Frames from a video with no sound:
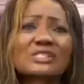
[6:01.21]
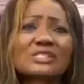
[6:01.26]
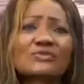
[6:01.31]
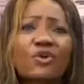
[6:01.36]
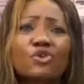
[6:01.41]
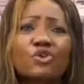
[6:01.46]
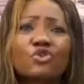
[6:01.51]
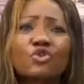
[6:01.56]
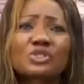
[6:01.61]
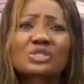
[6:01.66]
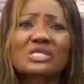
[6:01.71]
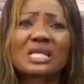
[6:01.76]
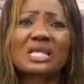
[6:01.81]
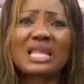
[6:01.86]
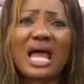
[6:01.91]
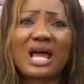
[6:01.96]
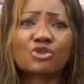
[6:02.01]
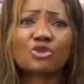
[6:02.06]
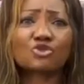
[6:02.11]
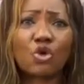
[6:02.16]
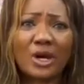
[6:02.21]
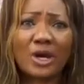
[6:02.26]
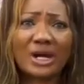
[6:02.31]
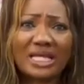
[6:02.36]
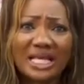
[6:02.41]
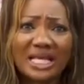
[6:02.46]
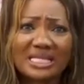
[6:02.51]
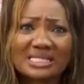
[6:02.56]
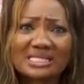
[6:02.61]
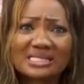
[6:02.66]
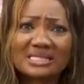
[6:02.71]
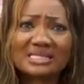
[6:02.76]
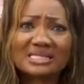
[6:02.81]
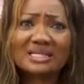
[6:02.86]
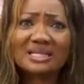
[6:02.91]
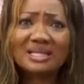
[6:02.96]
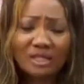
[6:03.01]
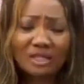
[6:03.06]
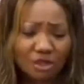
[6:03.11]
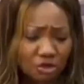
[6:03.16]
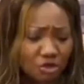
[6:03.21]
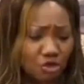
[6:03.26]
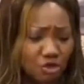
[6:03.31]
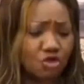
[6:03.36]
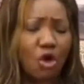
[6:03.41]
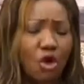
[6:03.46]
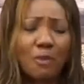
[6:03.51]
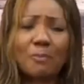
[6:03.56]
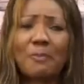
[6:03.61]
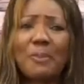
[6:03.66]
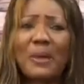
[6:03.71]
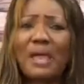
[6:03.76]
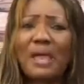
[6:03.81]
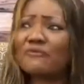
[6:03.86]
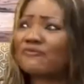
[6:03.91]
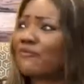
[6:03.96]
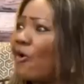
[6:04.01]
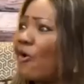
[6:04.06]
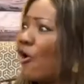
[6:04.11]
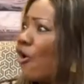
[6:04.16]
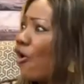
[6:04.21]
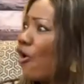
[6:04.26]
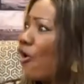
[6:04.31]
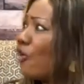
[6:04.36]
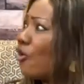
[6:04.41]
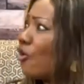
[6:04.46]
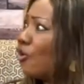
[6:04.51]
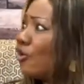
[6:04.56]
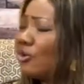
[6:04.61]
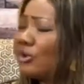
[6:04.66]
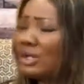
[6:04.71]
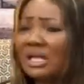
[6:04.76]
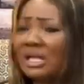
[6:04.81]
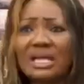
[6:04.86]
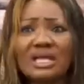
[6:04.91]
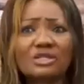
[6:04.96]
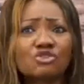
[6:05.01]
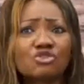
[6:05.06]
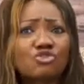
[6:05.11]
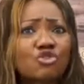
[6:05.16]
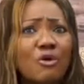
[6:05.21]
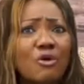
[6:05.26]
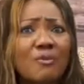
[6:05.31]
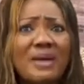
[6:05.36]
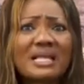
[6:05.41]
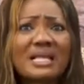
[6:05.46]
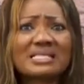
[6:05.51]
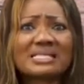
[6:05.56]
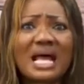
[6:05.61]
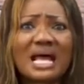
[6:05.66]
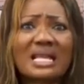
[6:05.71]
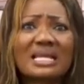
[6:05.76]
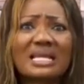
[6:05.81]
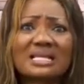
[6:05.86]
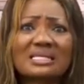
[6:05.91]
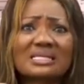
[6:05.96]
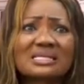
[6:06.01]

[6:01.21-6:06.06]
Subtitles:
for using our toilets. You don't pay for instrumentalists.